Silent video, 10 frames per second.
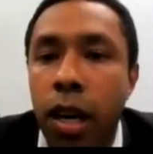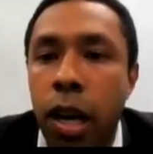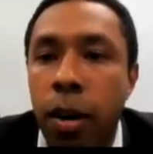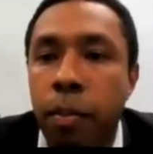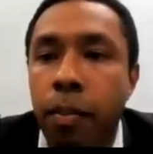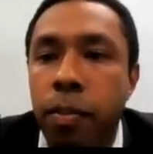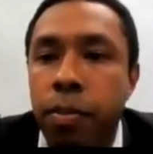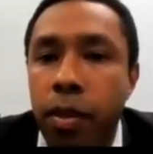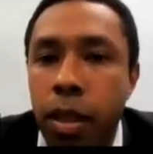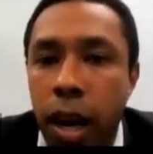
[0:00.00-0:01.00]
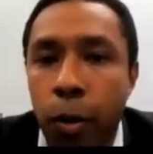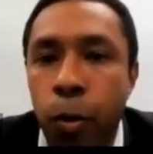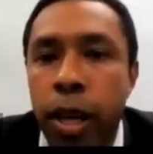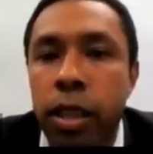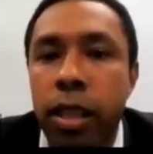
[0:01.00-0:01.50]
I
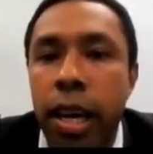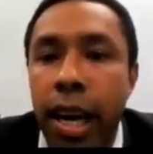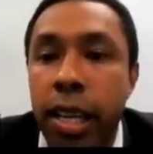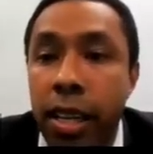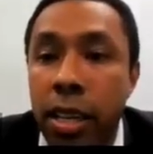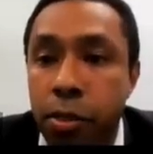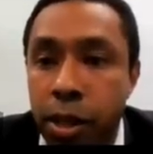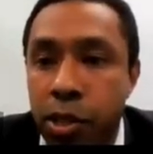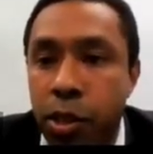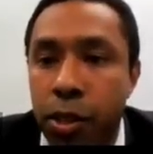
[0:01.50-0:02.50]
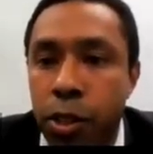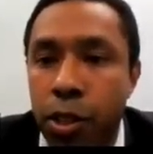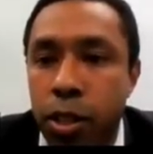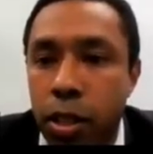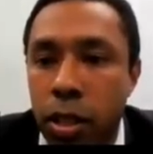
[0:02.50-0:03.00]
went and I did
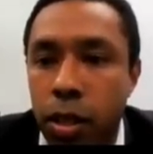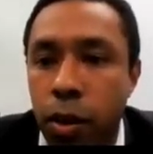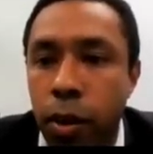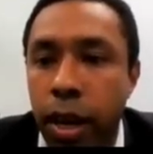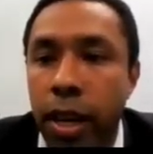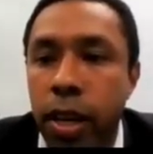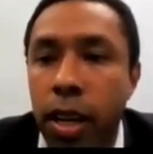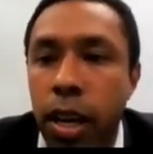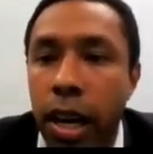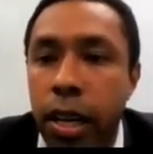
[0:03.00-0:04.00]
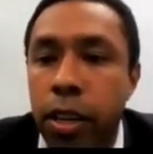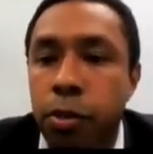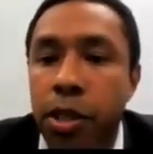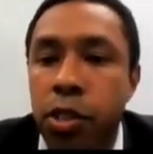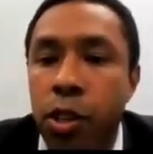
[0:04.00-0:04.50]
research Okay, I
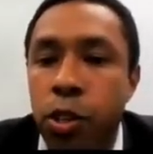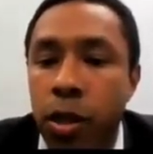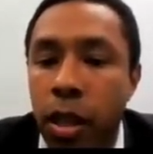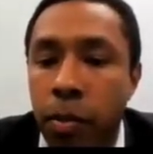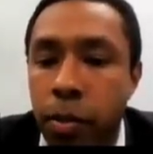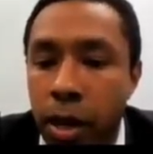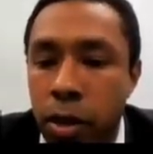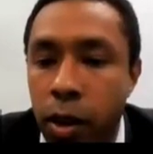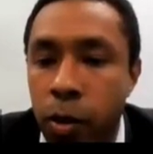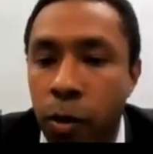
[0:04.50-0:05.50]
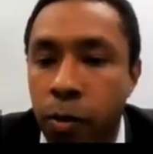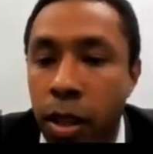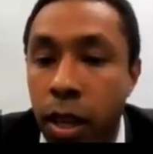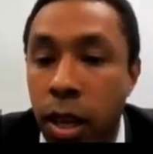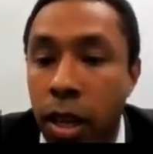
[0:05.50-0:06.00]
did research on the background
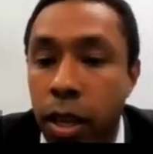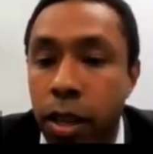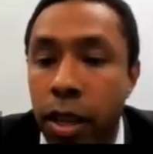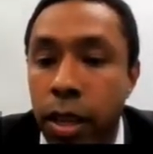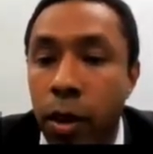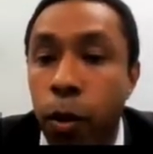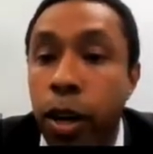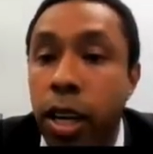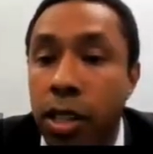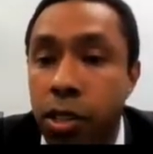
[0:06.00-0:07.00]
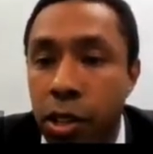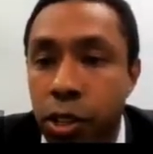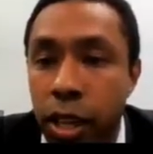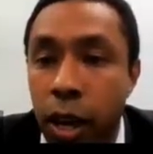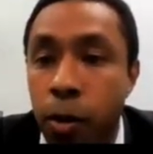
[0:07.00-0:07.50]
of the
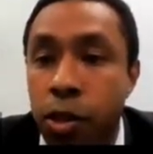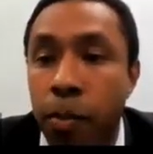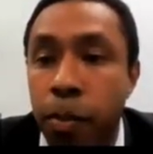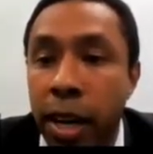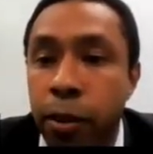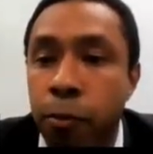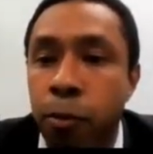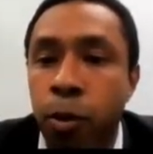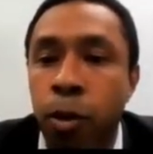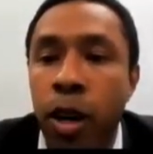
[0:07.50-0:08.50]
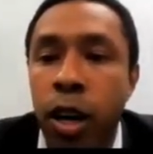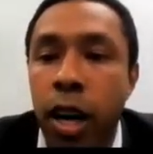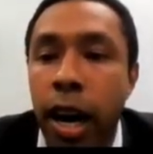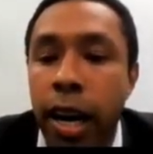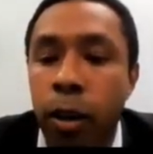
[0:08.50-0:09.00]
organization I was applying for.
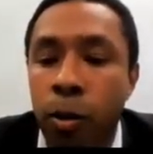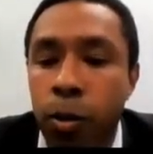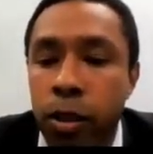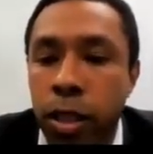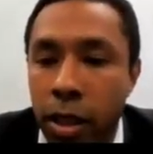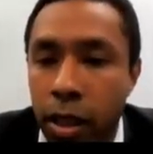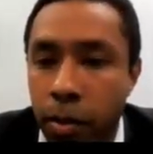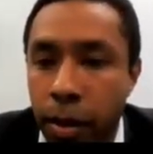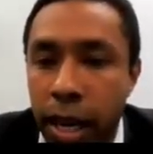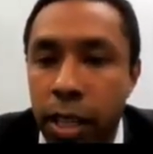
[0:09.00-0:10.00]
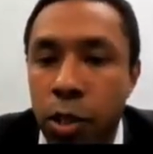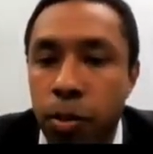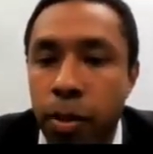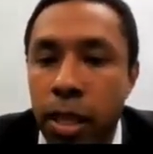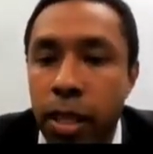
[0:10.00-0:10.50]
I looked at the
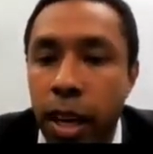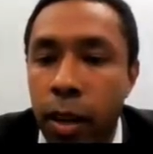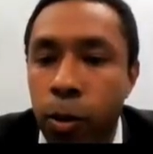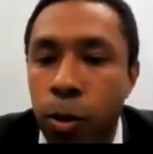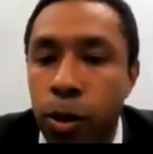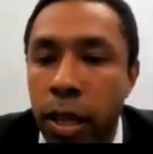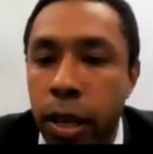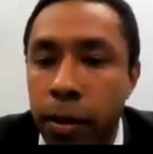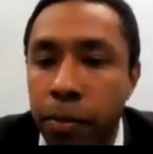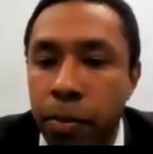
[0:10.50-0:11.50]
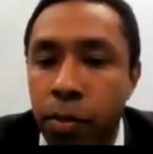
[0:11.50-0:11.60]
management. I looked at